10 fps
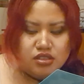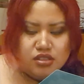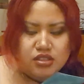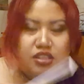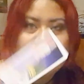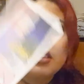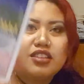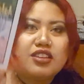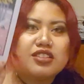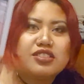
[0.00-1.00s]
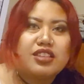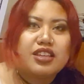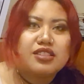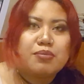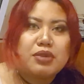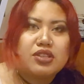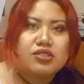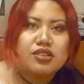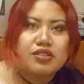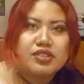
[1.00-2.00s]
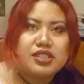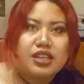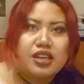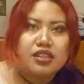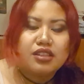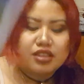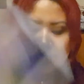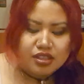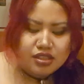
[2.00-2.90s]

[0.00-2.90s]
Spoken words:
And you could see it's a picture of Stanley.